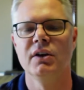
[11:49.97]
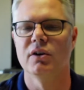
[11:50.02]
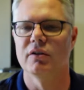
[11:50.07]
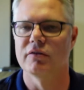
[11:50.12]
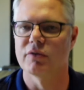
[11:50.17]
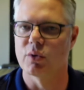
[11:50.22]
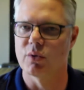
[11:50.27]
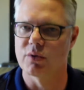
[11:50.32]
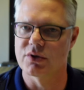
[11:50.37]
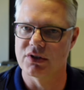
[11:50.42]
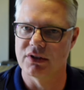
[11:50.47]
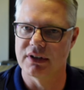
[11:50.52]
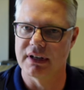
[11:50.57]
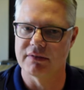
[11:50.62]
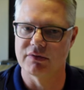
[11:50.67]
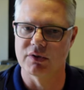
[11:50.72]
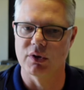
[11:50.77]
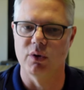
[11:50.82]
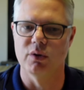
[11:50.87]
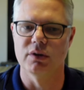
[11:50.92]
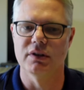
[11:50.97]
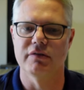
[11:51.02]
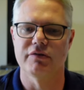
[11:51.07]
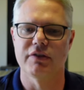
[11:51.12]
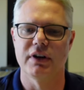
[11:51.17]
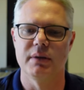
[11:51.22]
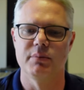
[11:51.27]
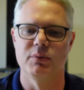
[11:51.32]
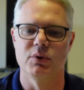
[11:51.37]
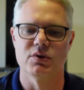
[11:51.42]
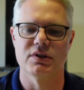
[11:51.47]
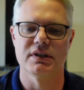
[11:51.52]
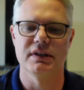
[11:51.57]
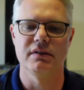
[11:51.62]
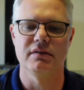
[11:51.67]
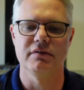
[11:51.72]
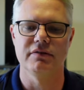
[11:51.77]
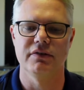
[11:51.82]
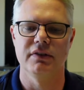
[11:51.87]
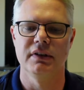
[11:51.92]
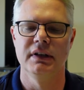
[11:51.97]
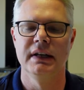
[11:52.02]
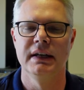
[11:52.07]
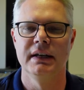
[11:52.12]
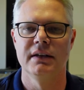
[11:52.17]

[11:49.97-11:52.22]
Of course, you'd have to hold the frame yourself